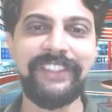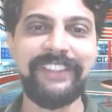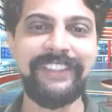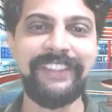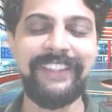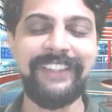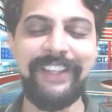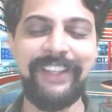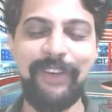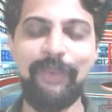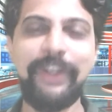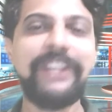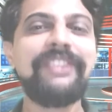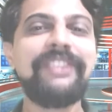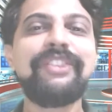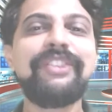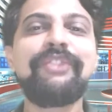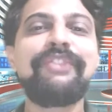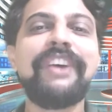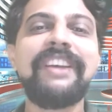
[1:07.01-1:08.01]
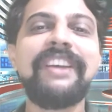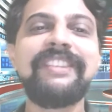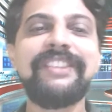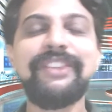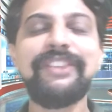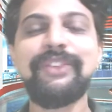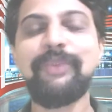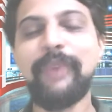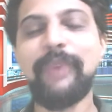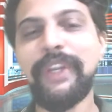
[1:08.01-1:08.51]
What is the fastest way
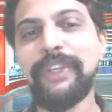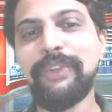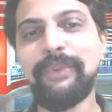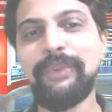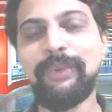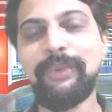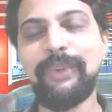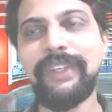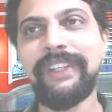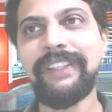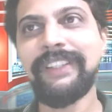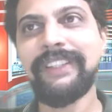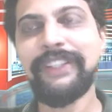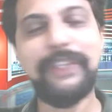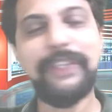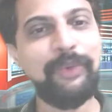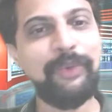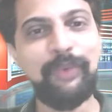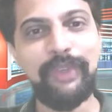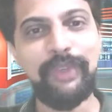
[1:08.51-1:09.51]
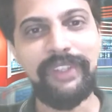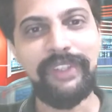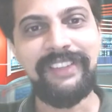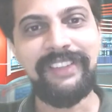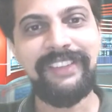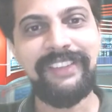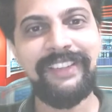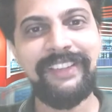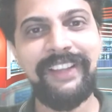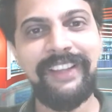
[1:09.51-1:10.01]
to learn new words?
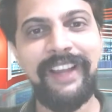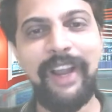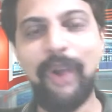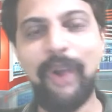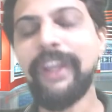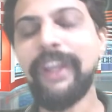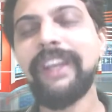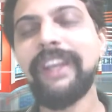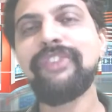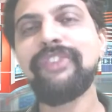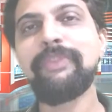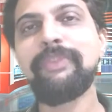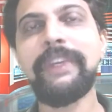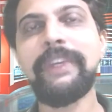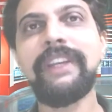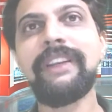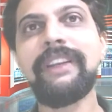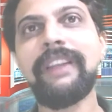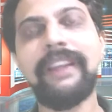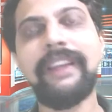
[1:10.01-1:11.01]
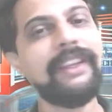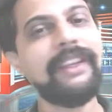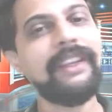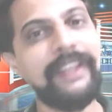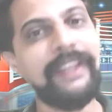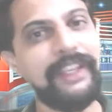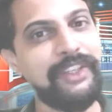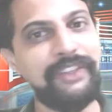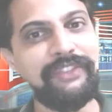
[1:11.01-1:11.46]
How can I speak like a native?